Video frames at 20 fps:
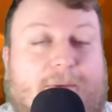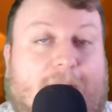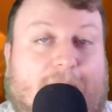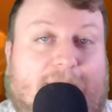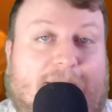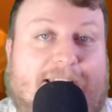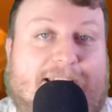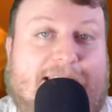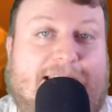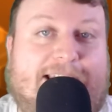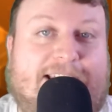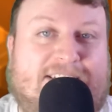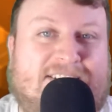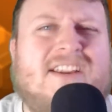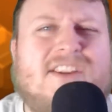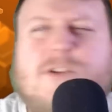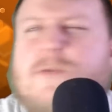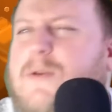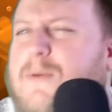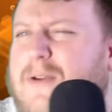the late
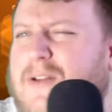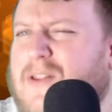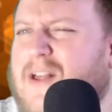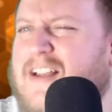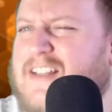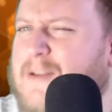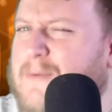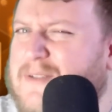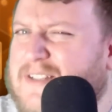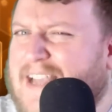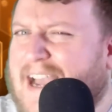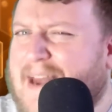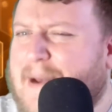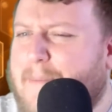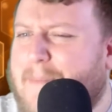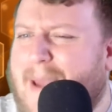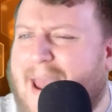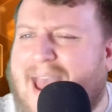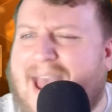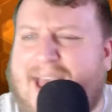80s. We realized it was kind of
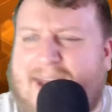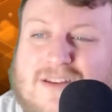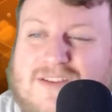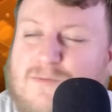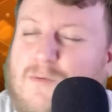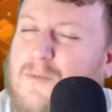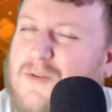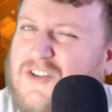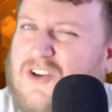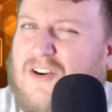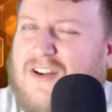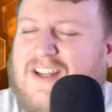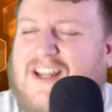bad. That's when we started